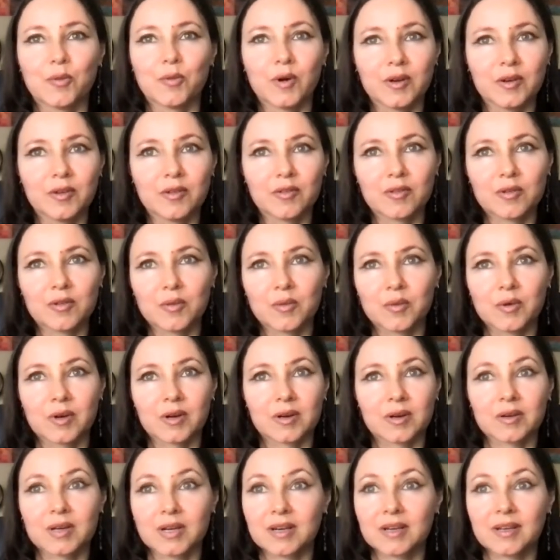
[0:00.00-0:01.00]
wonderful
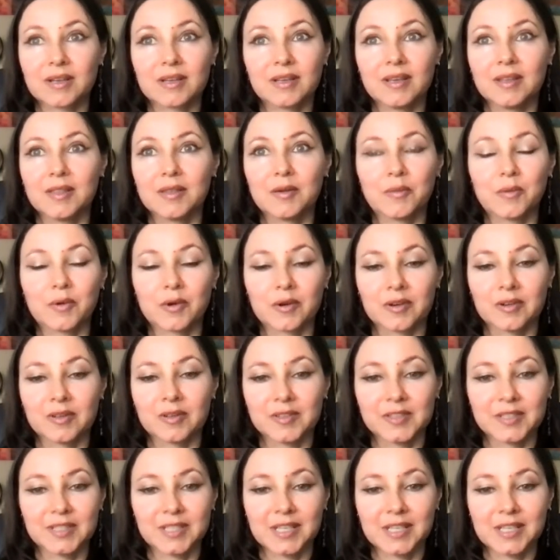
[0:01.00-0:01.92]
work in the world.